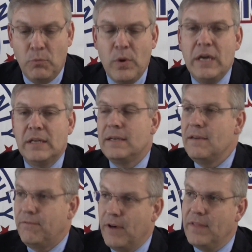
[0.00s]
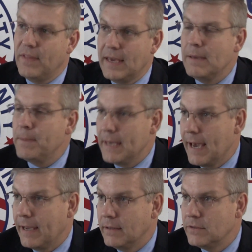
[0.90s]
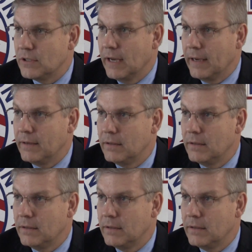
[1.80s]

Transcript: We could defund the EPA today,